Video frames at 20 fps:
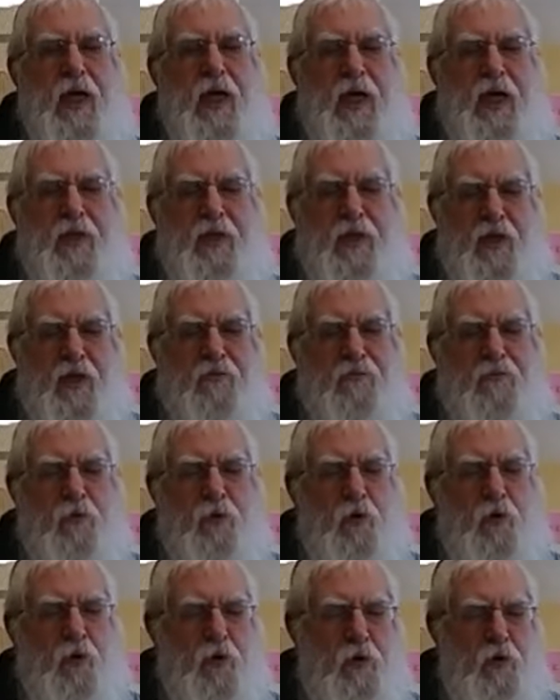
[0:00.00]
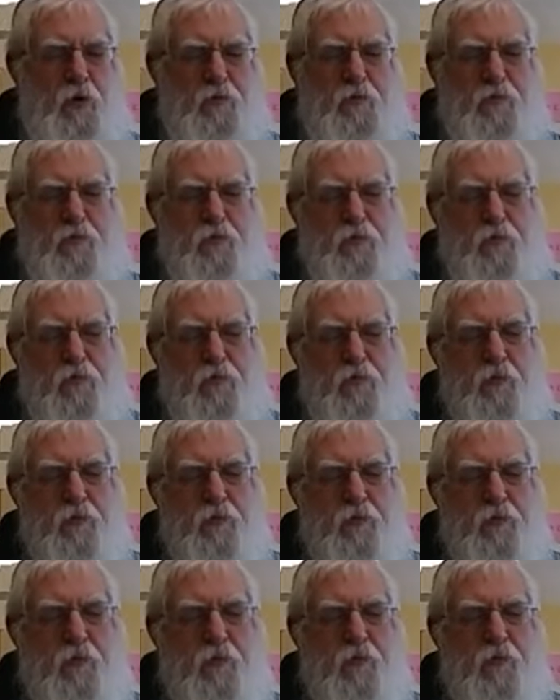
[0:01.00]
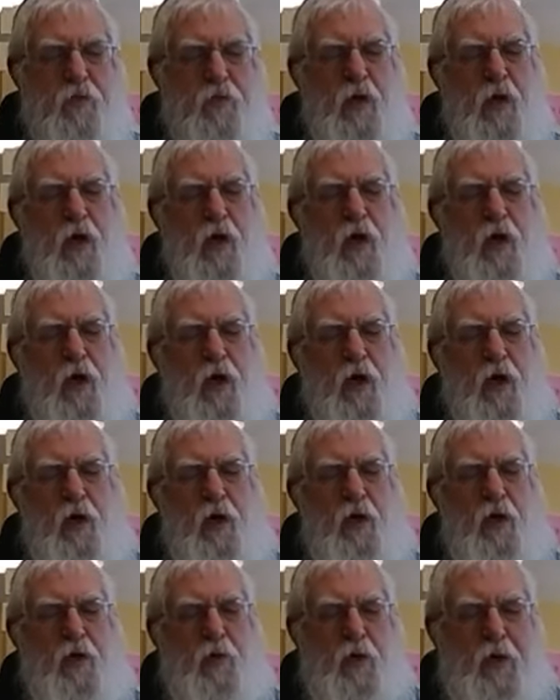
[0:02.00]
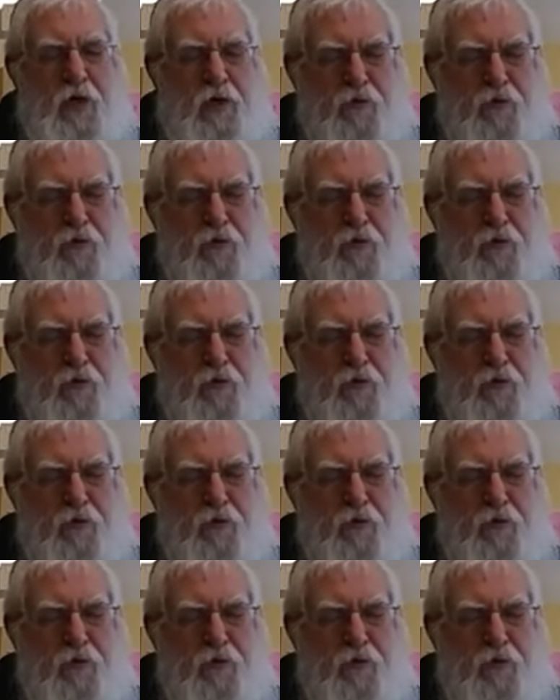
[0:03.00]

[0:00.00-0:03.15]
And therefore, uh,